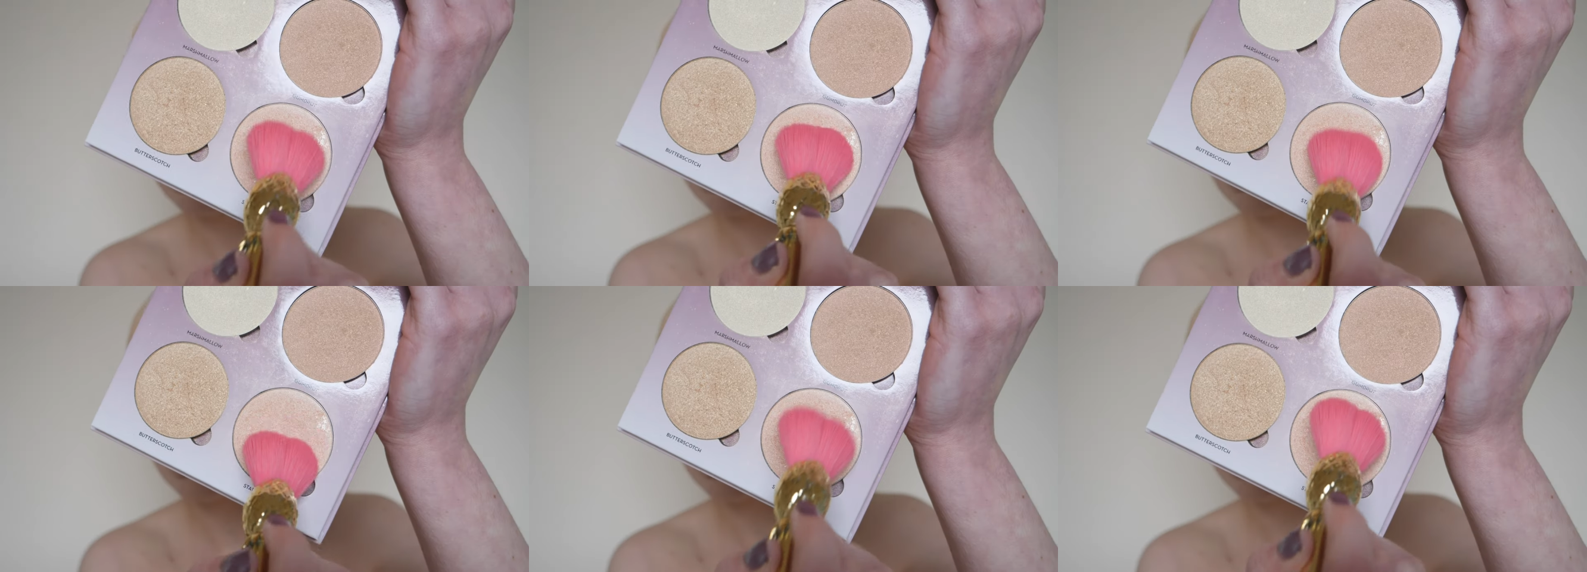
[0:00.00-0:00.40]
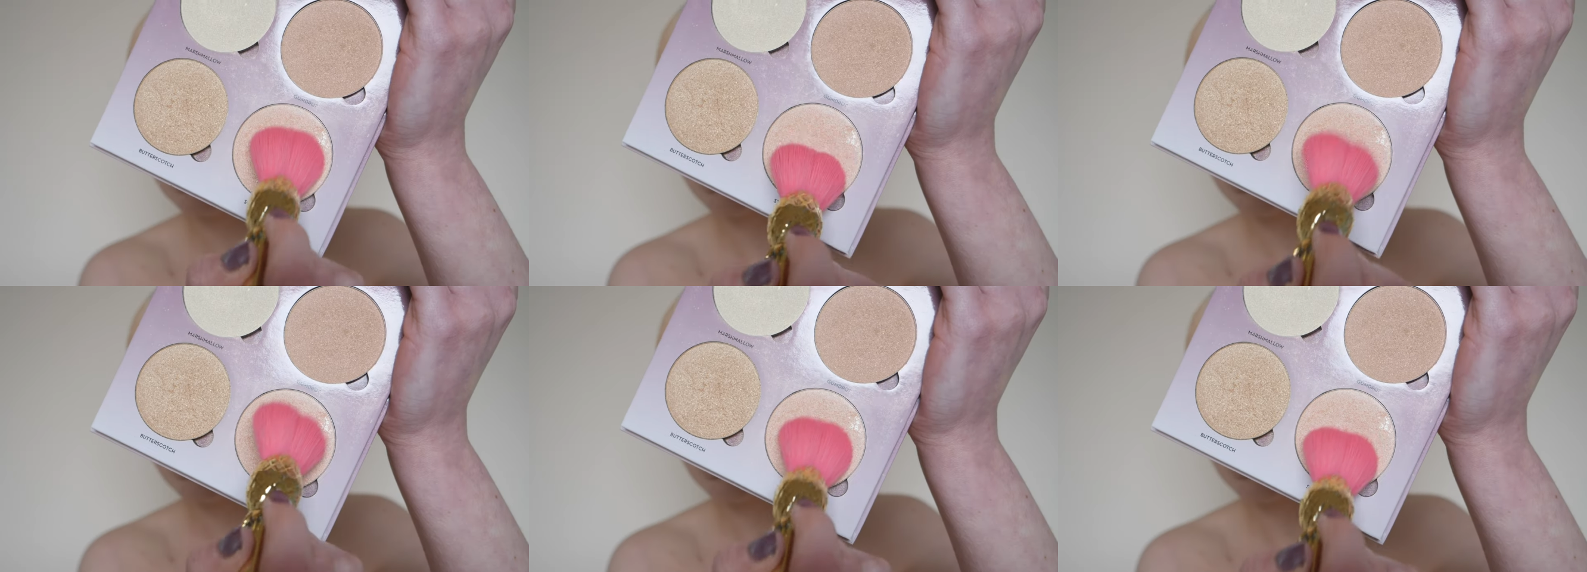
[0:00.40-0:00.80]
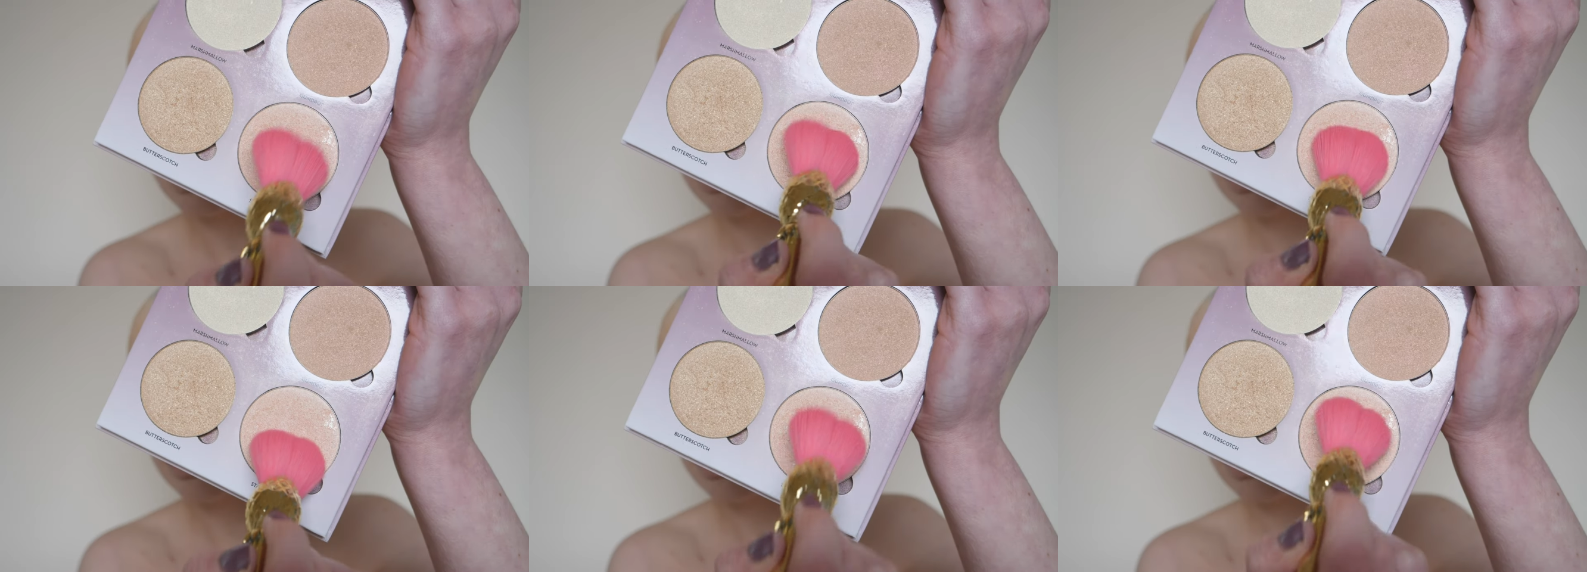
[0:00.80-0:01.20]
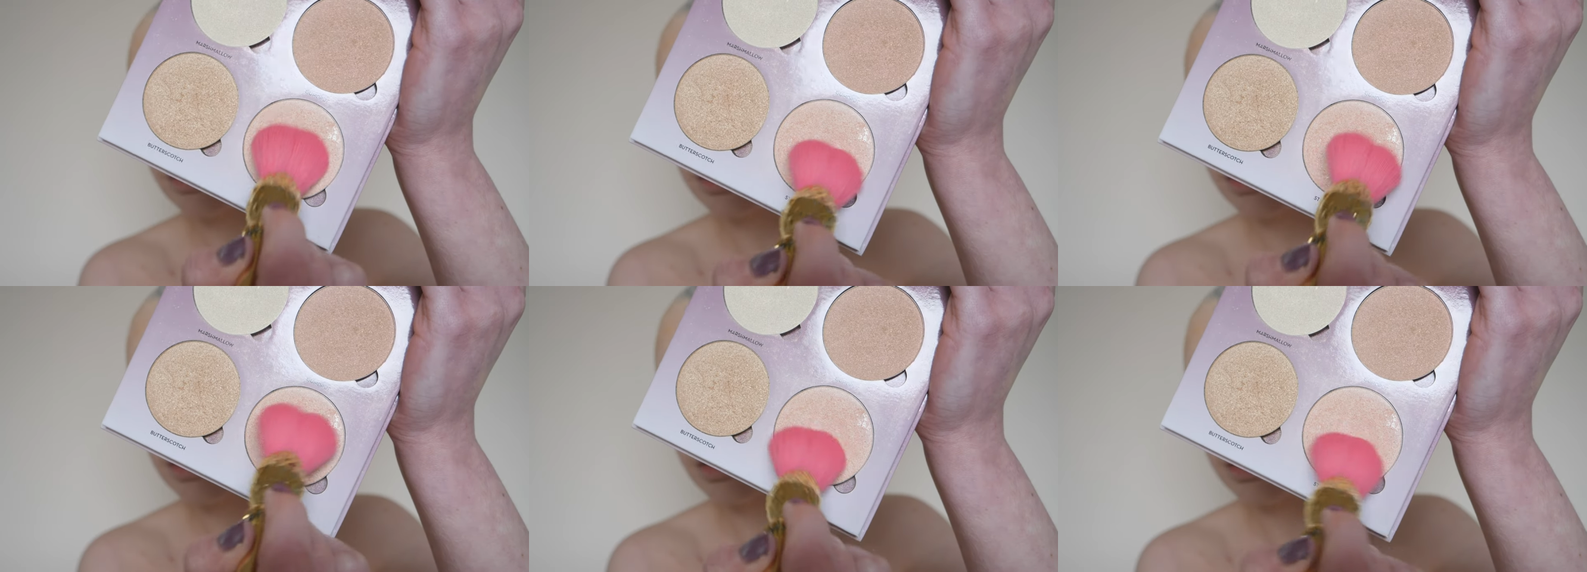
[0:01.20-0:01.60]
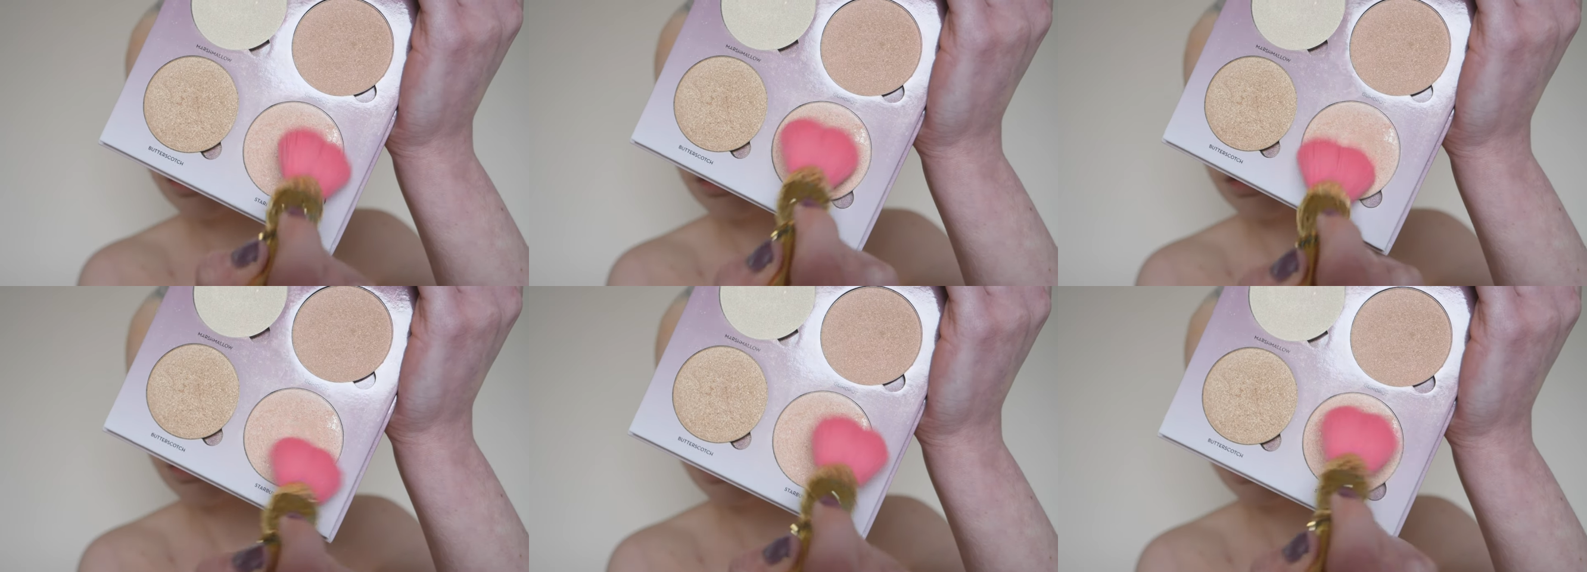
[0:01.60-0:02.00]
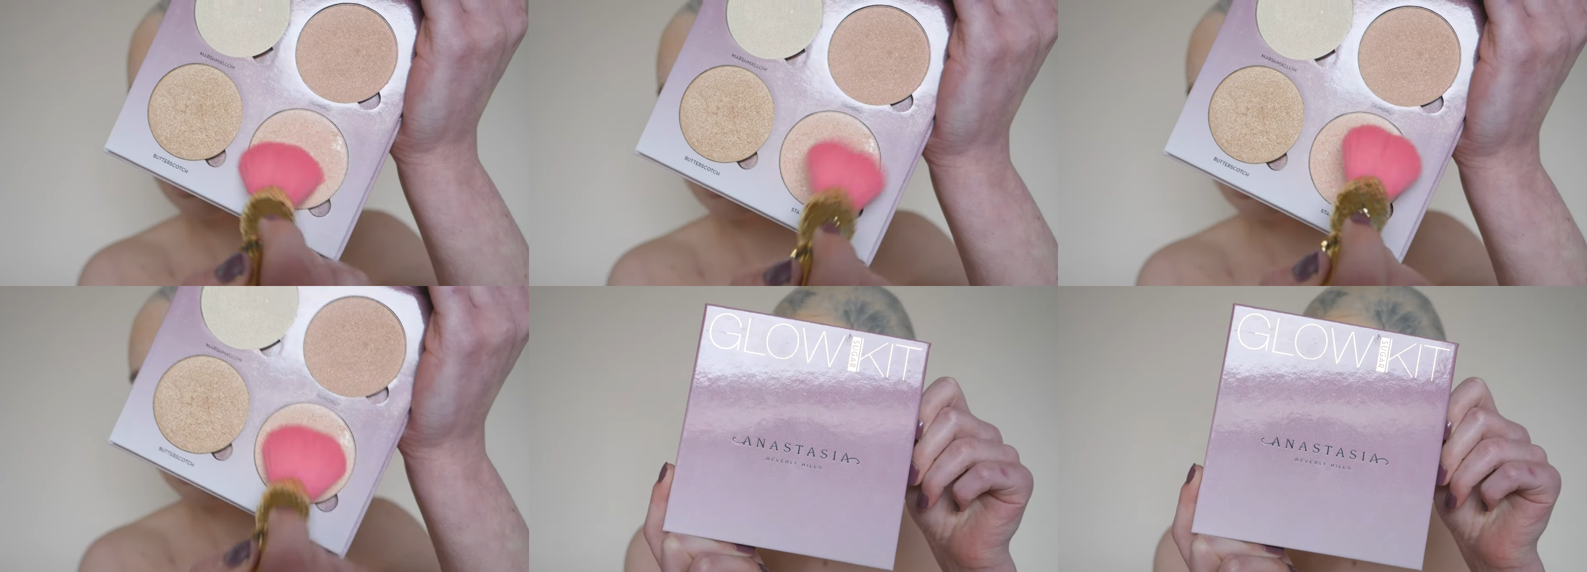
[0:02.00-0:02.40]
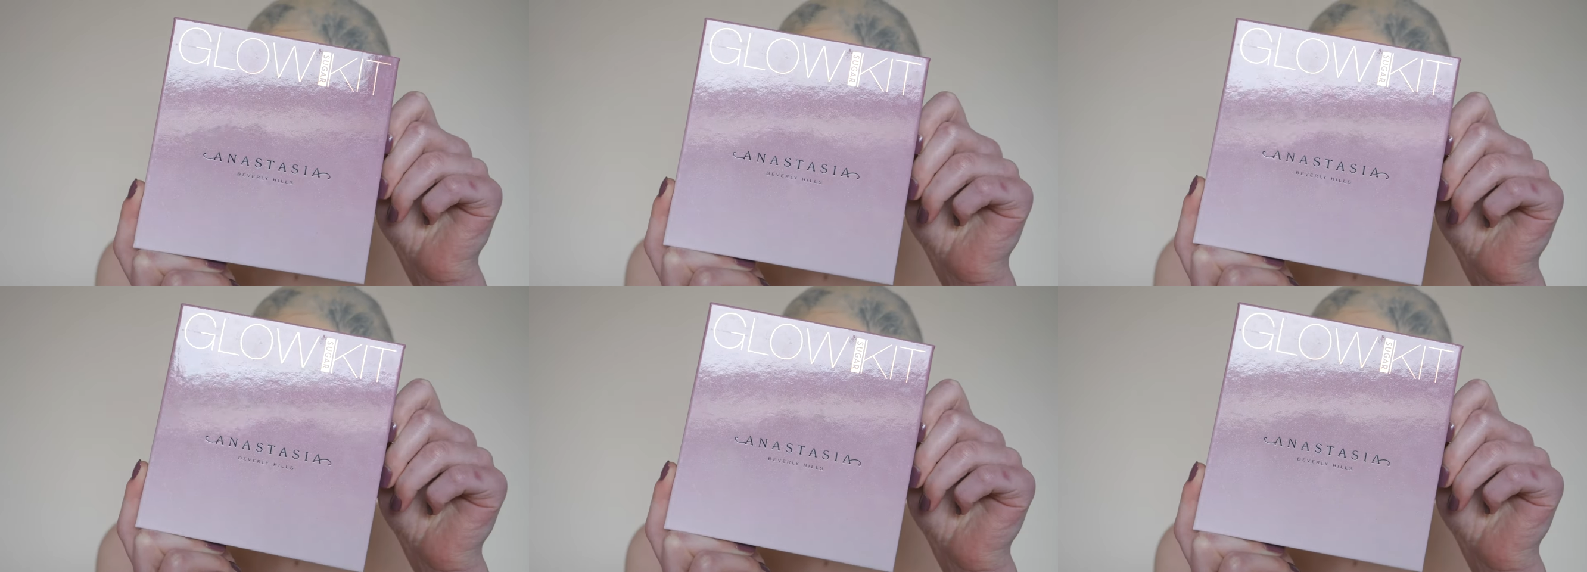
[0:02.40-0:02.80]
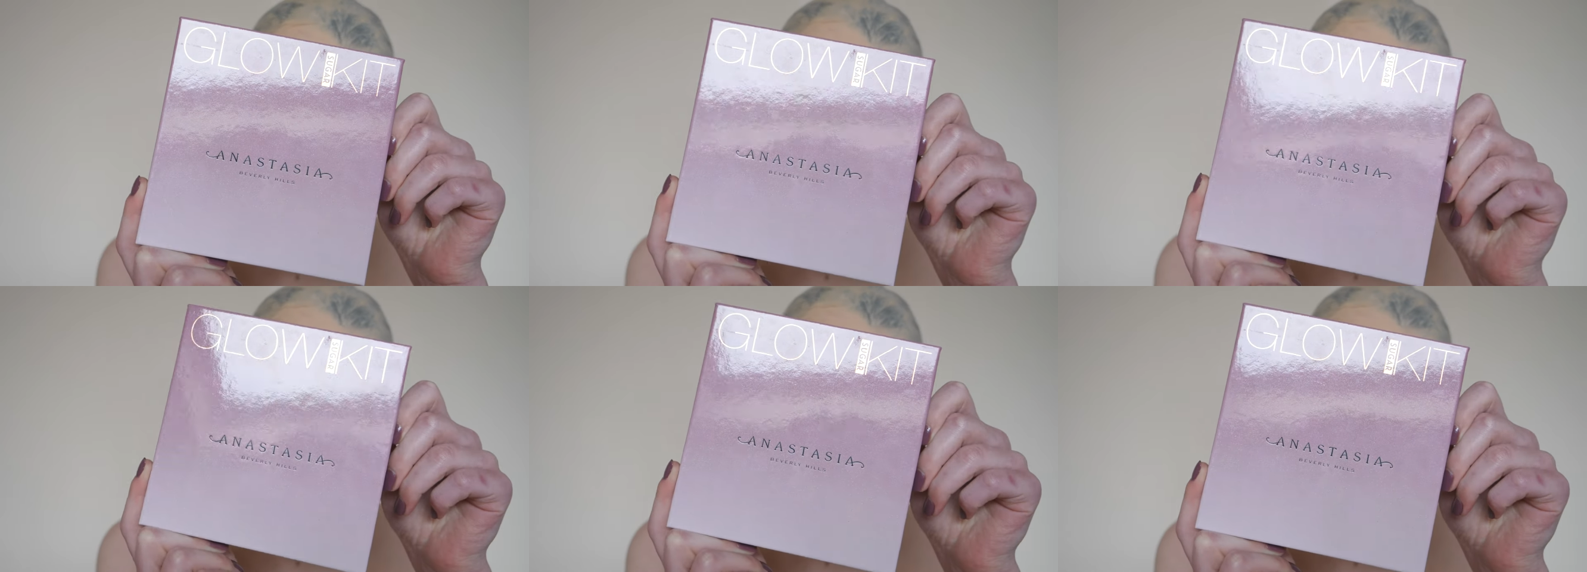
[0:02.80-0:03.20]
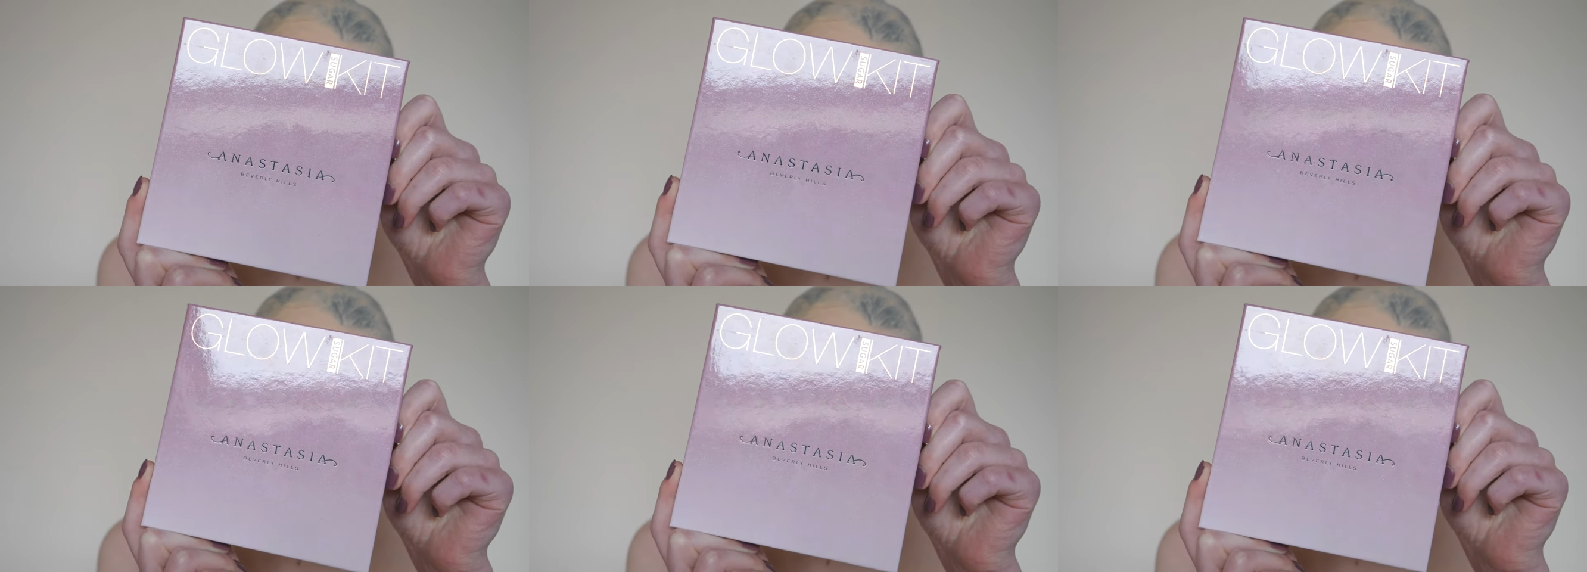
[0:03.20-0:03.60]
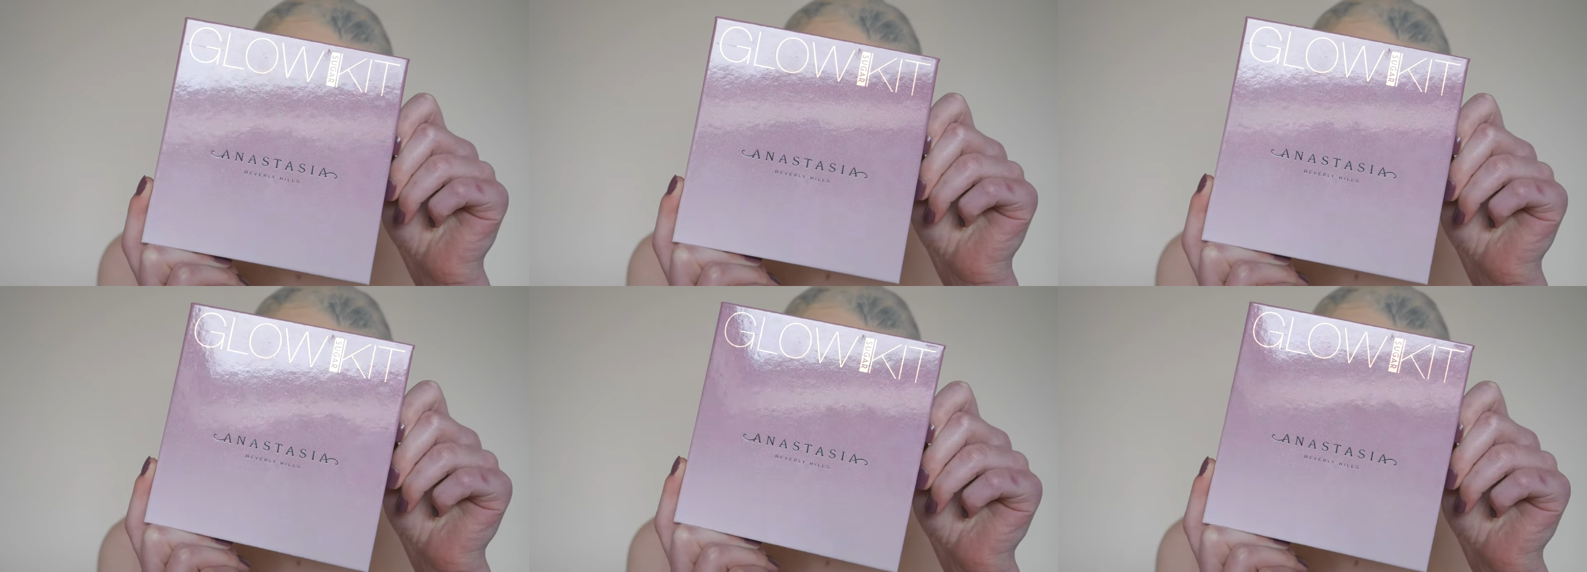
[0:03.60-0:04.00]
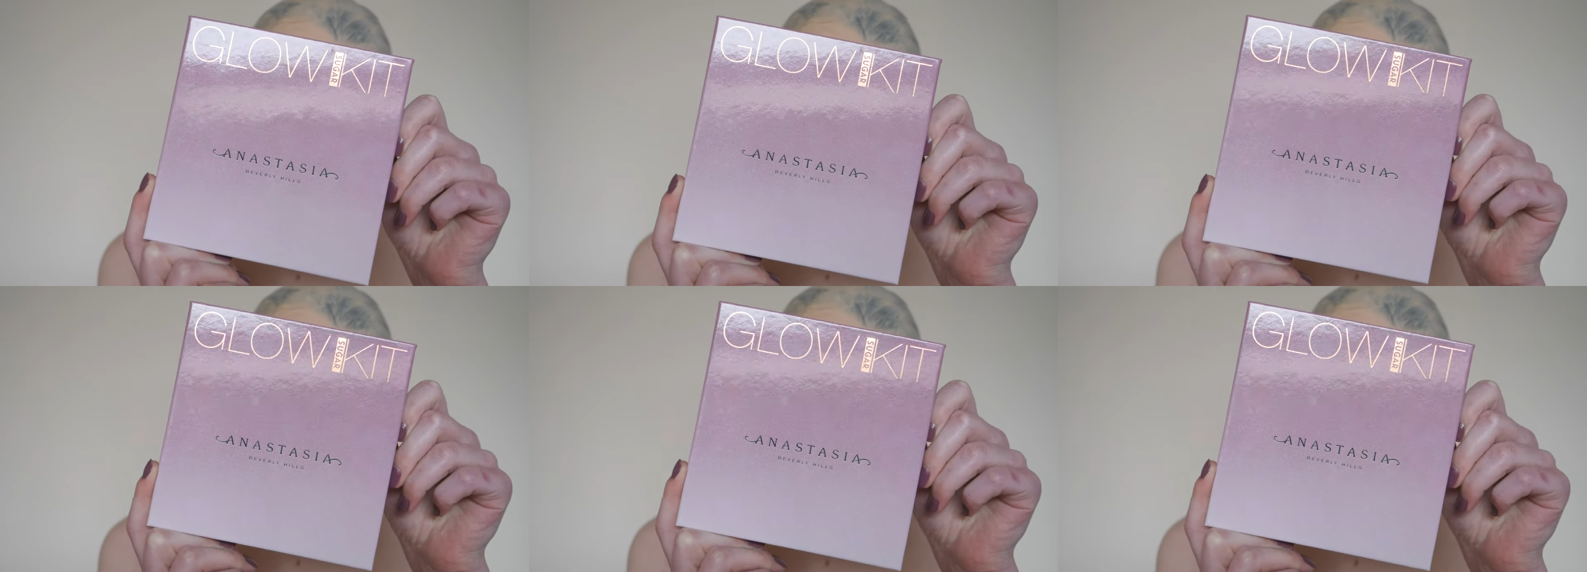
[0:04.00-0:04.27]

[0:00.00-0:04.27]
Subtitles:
(no speaker visible)